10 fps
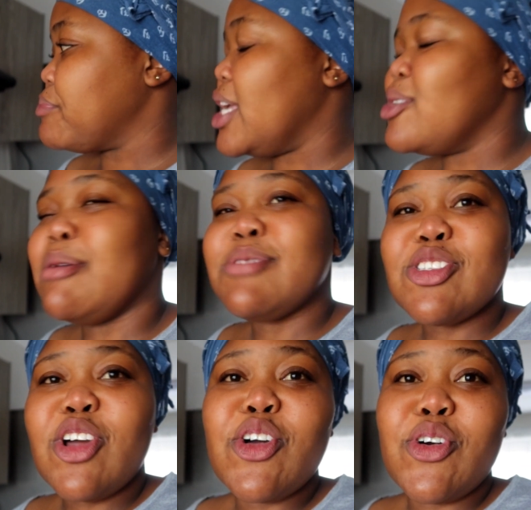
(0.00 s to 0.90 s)
So I'm
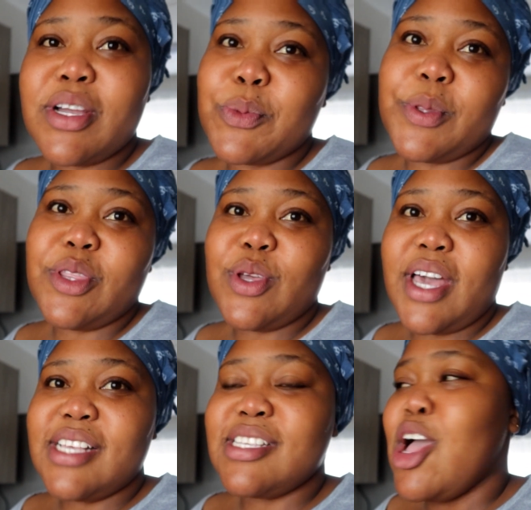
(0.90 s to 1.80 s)
just gonna cook it with you
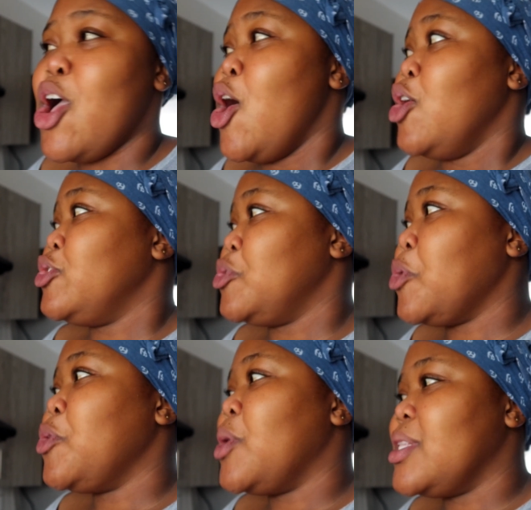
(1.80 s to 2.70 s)
guys,
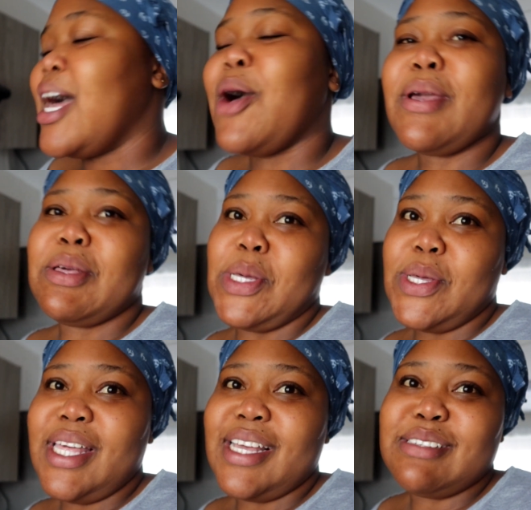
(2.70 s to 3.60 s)
show you all how I
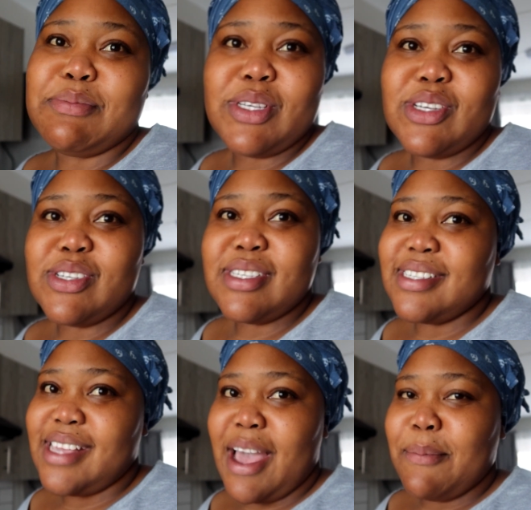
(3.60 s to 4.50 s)
cook it,
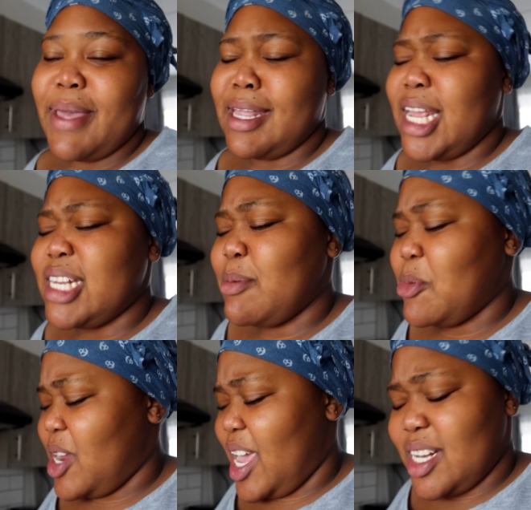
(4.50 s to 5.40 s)
because yeah man. And I'm
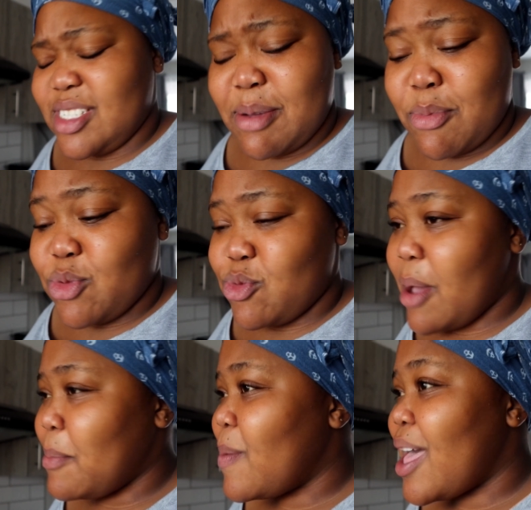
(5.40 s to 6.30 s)
gonna add some
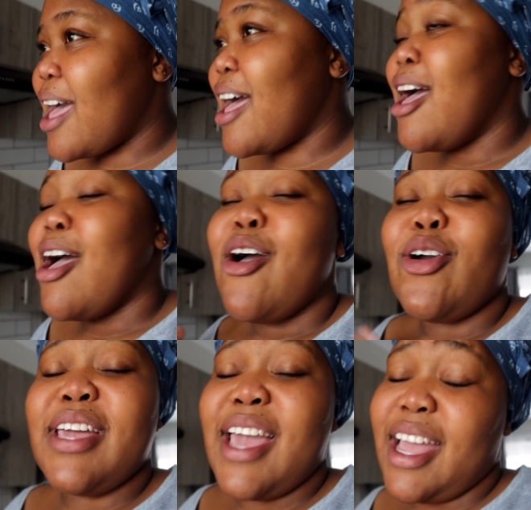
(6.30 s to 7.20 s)
rama.
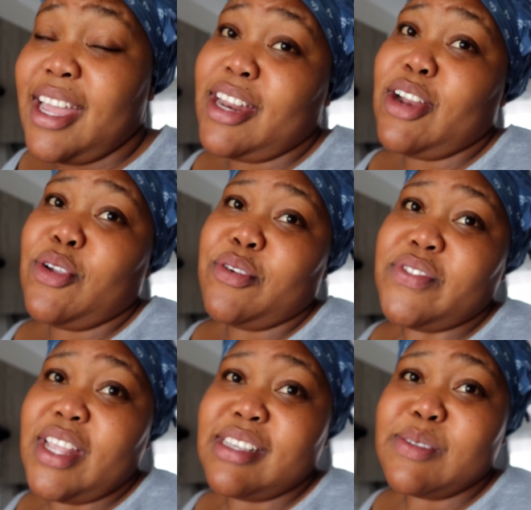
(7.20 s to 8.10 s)
Okay, I add a lot
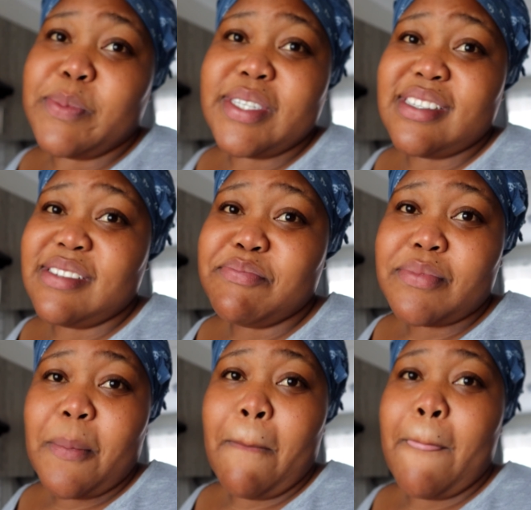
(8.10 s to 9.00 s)
of things, but
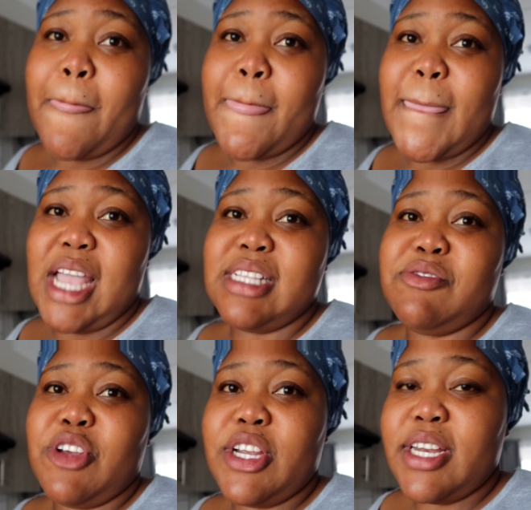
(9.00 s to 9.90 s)
it's
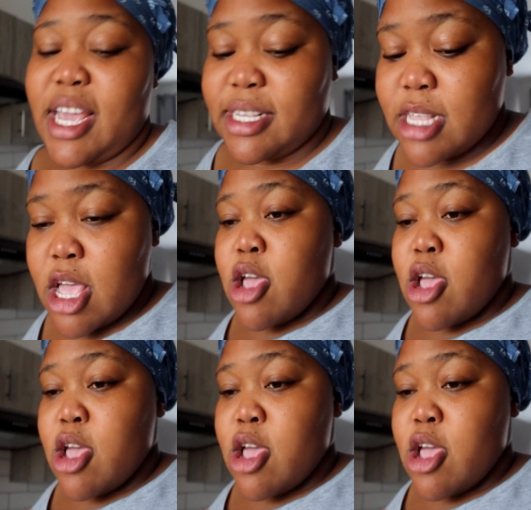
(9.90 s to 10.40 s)
very nice.